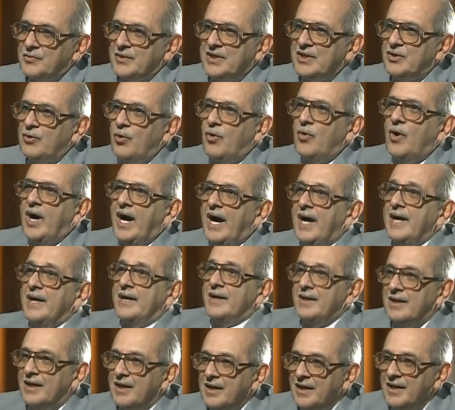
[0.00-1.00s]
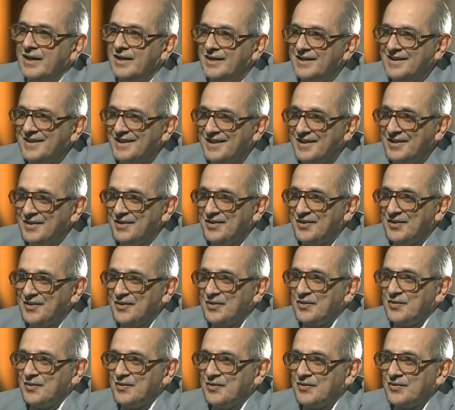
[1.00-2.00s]
we go higher?"
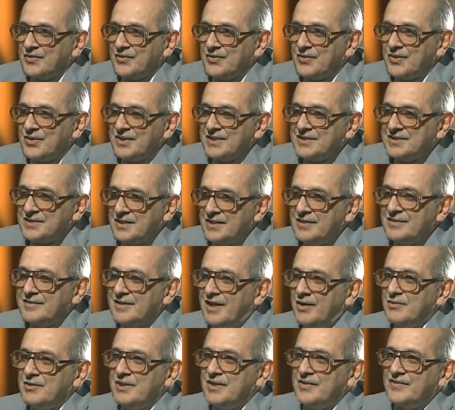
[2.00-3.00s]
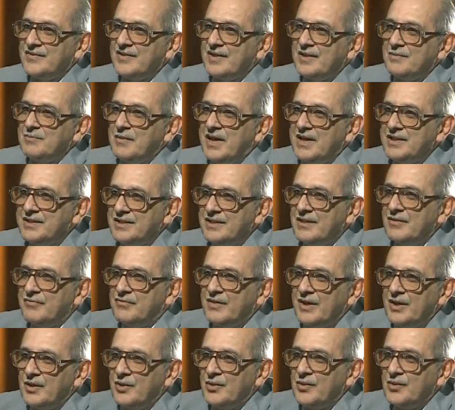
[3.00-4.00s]
So he turned around and said, "My dear
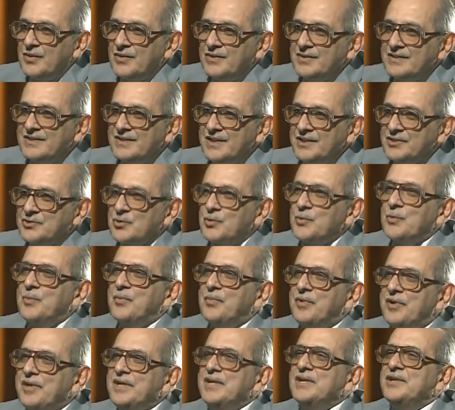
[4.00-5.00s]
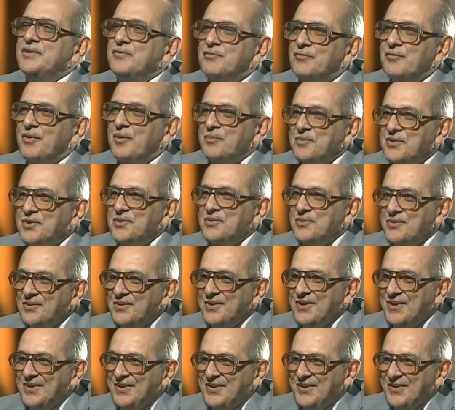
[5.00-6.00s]
fellow, they should breed from you."
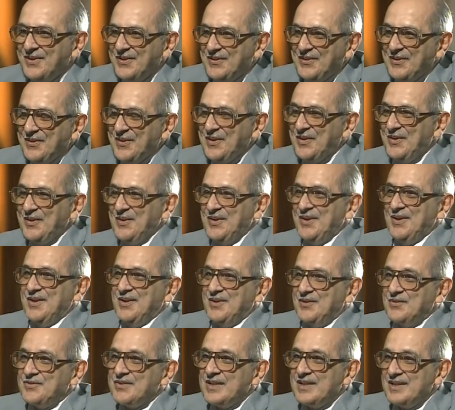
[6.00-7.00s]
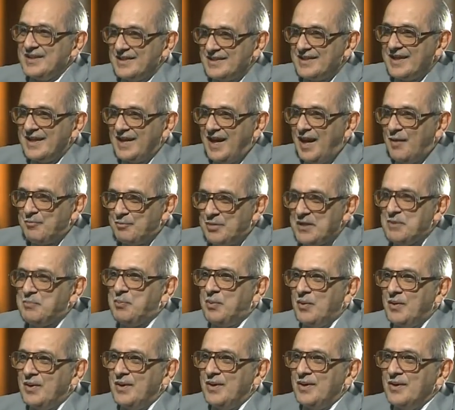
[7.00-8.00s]
You see, there are
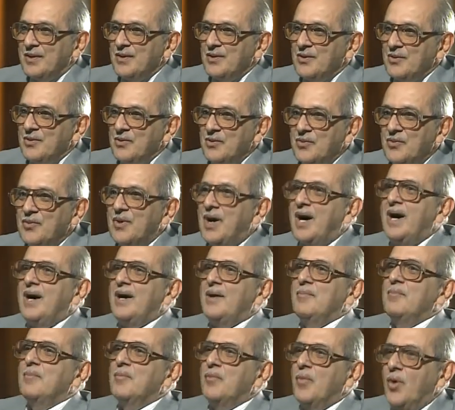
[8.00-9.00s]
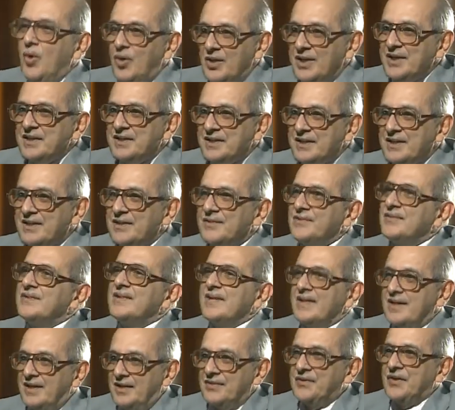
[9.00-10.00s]
people who are more litigious
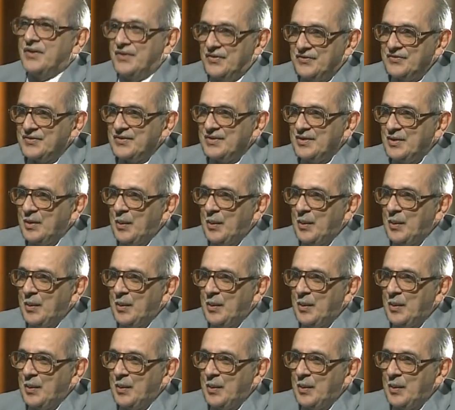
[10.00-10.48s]
than others.